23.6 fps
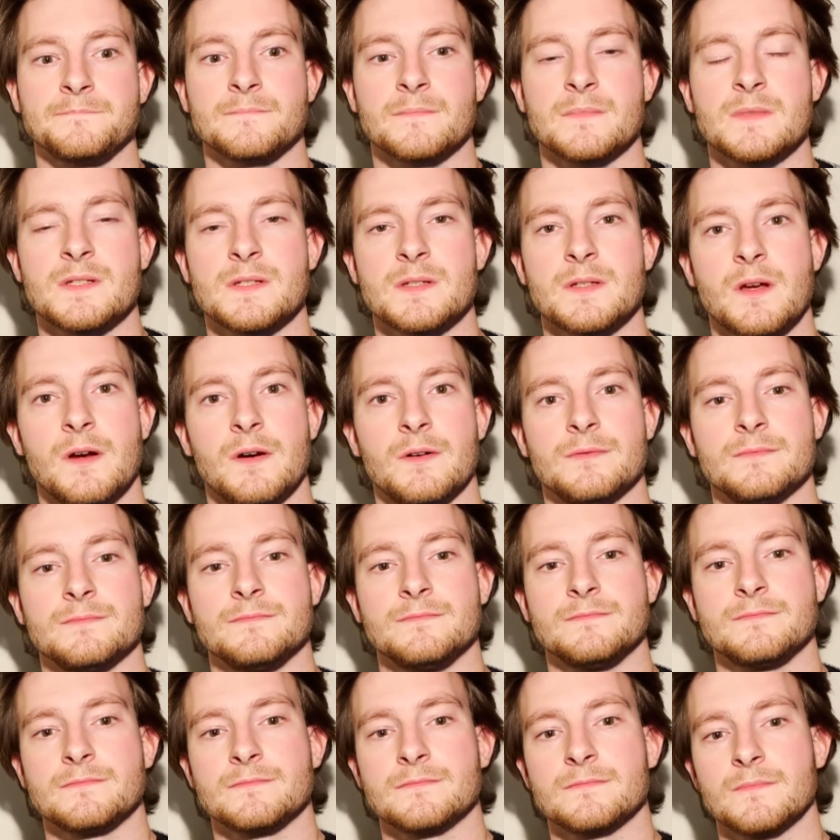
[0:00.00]
So,
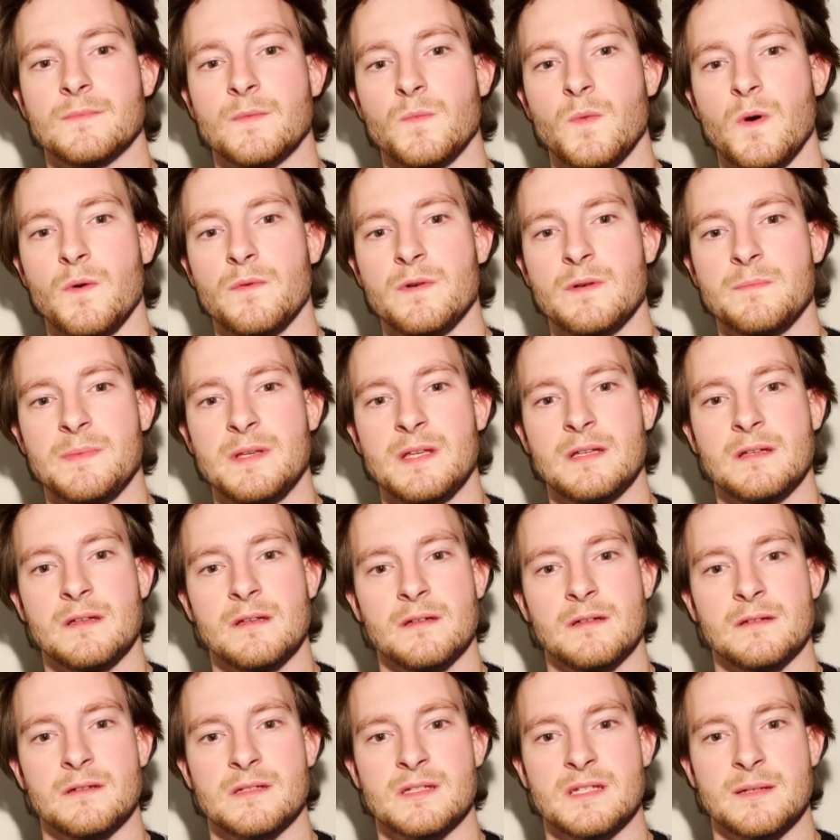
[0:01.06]
what would be
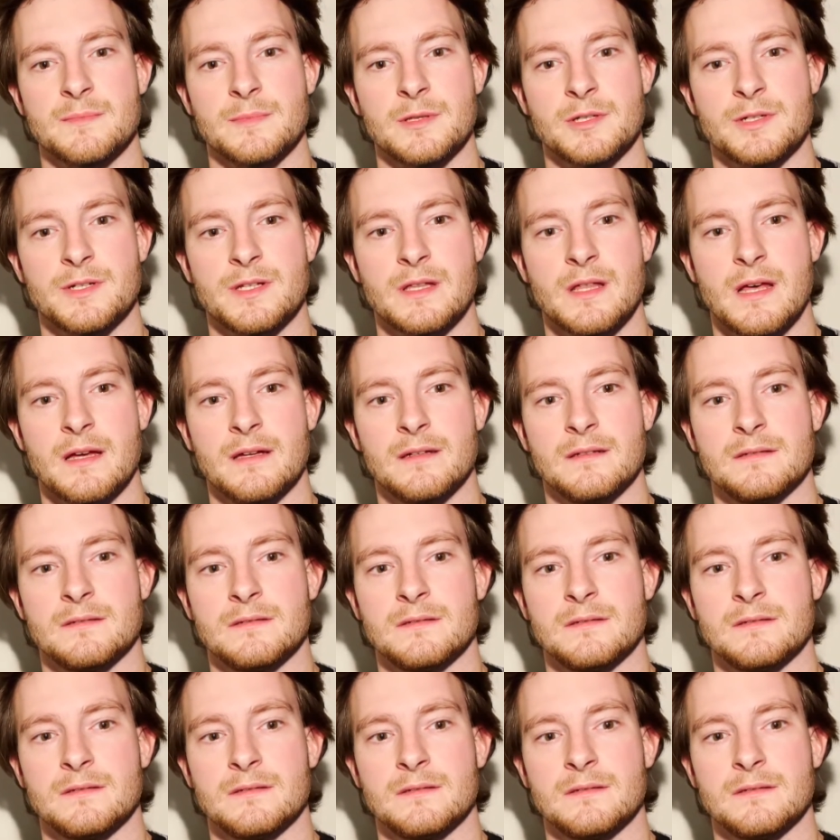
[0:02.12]
similar to that?